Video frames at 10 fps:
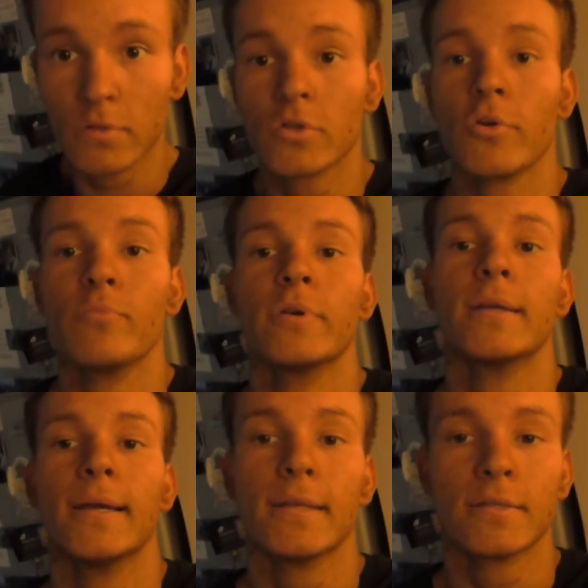So we
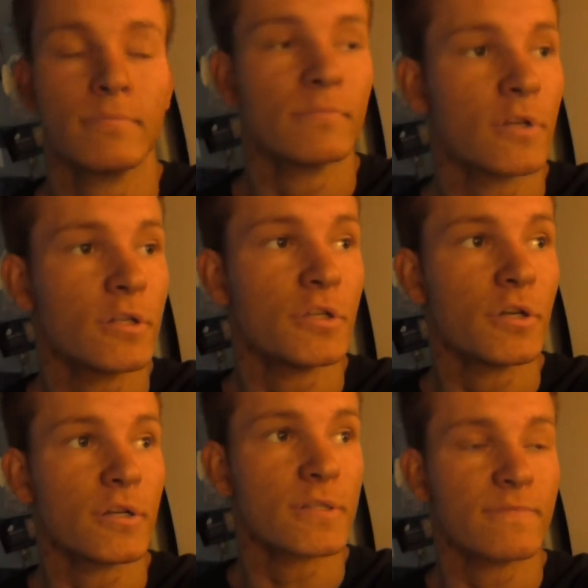can get some good
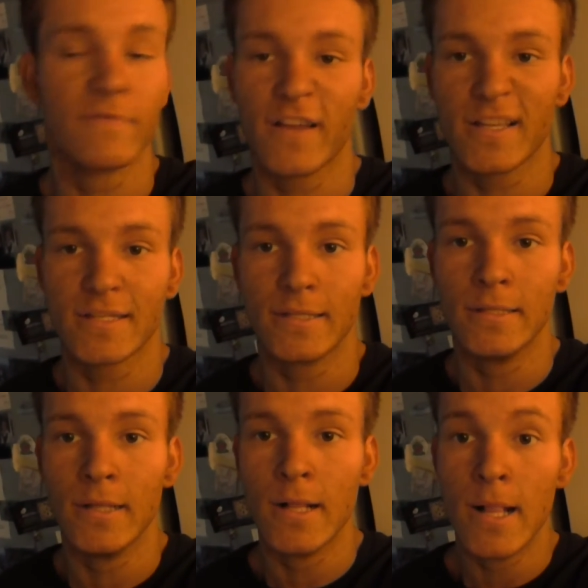sugars and fats in
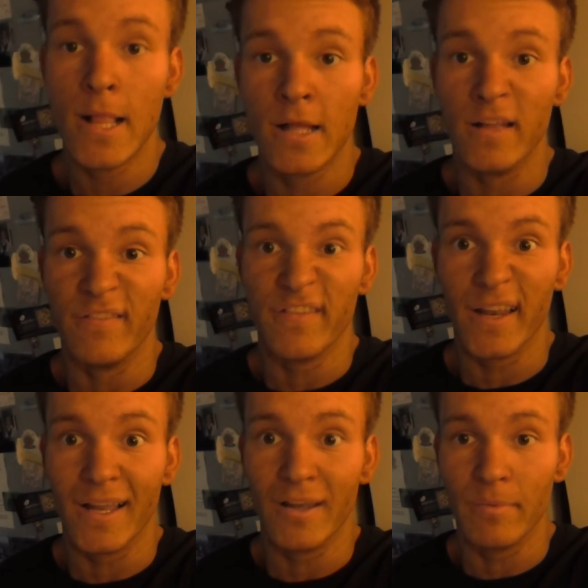and fill
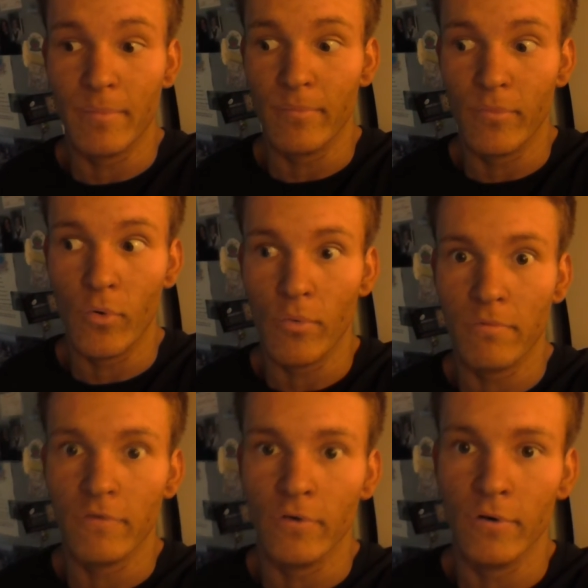out a little bit more
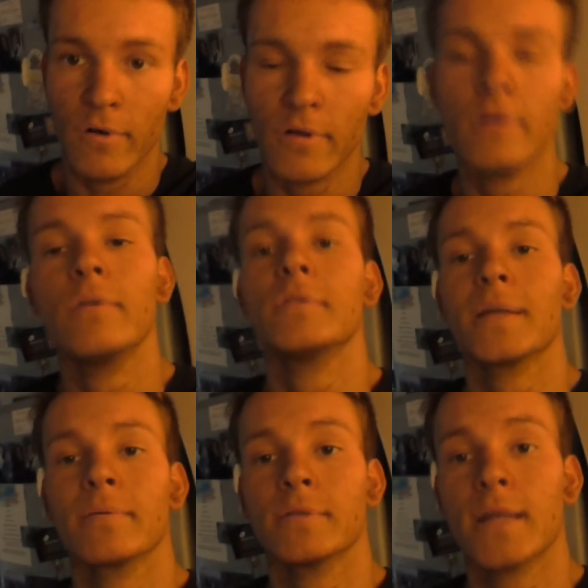before we
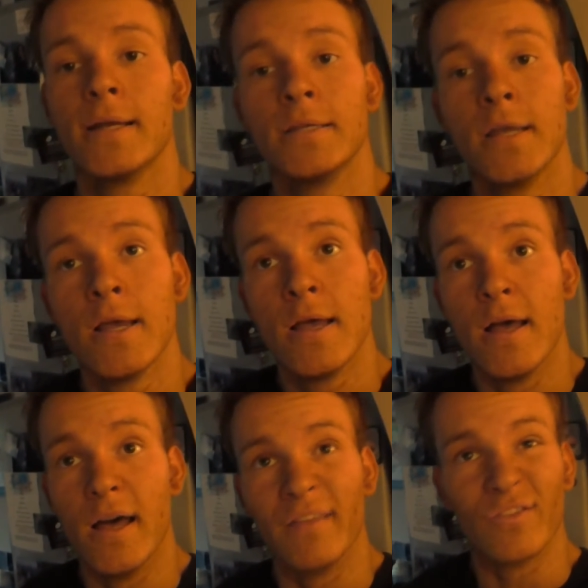step on stage.
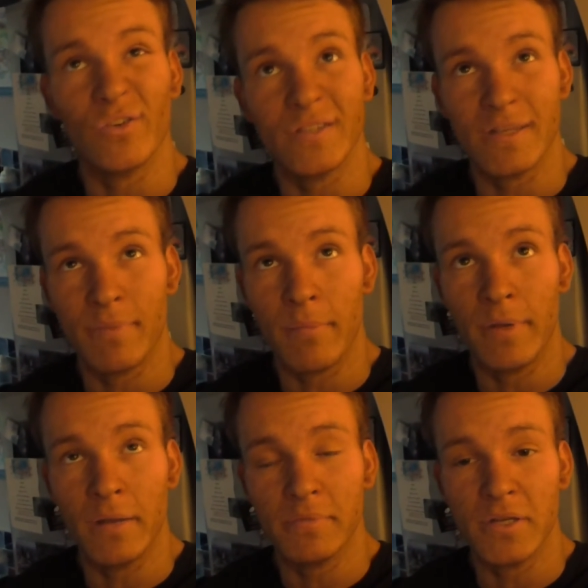And of course there's
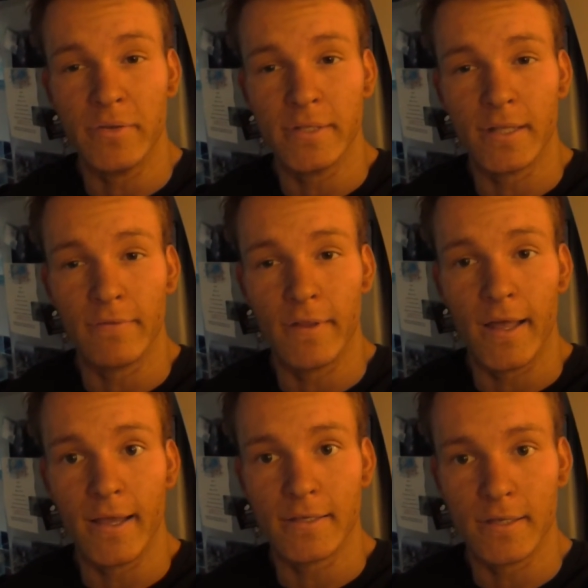pumping up to do and stuff like
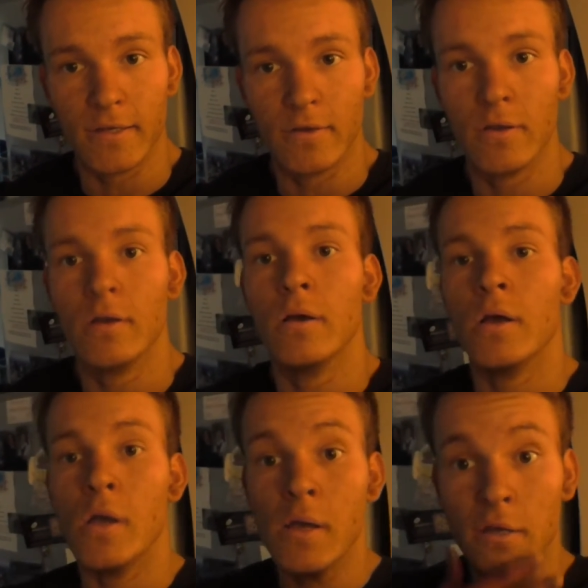that, so
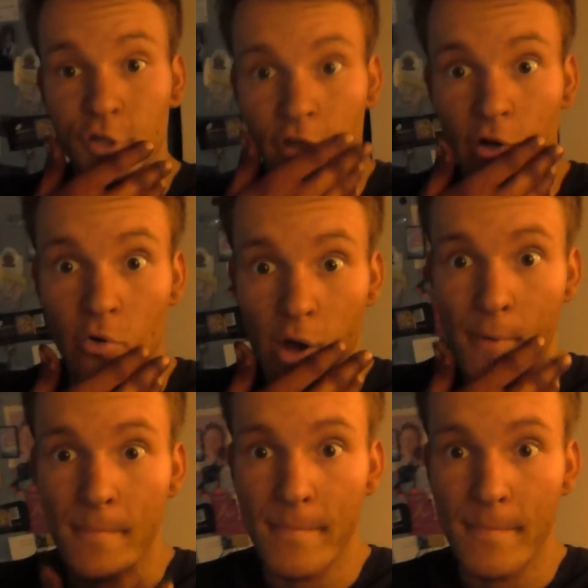should look alright.